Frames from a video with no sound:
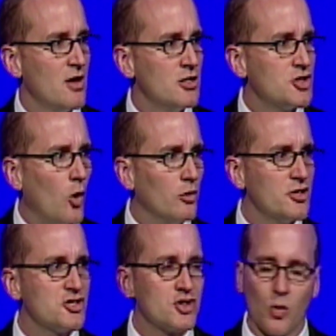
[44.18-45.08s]
told a
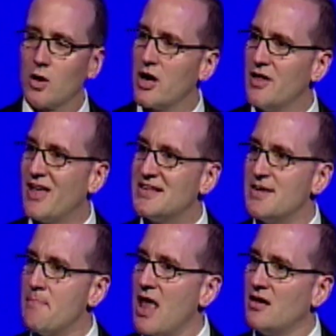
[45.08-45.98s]
story that
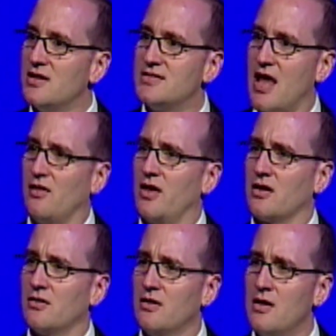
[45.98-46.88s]
demanded
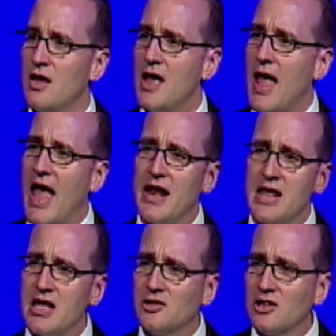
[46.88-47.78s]
telling, and
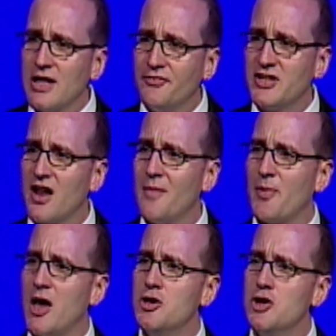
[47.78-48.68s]
he lifted up
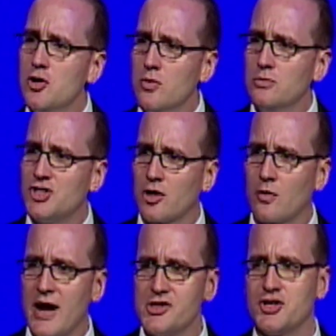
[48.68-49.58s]
a new
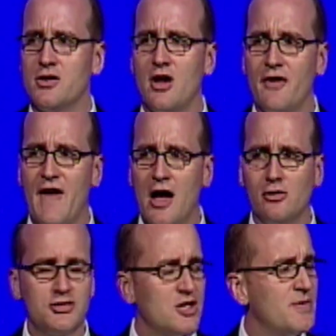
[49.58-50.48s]
generation of
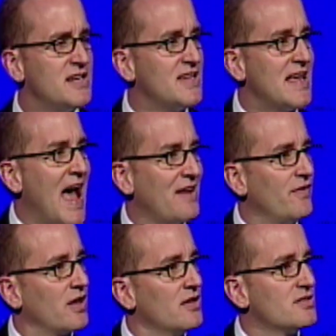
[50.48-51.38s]
LGBT
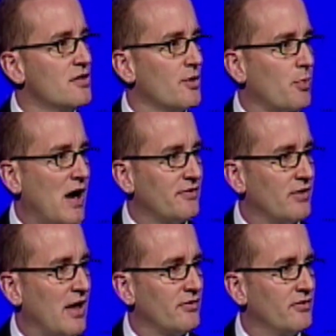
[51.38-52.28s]
advocates in the
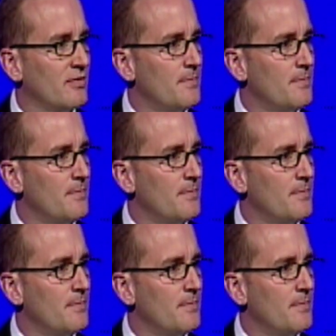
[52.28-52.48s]
process.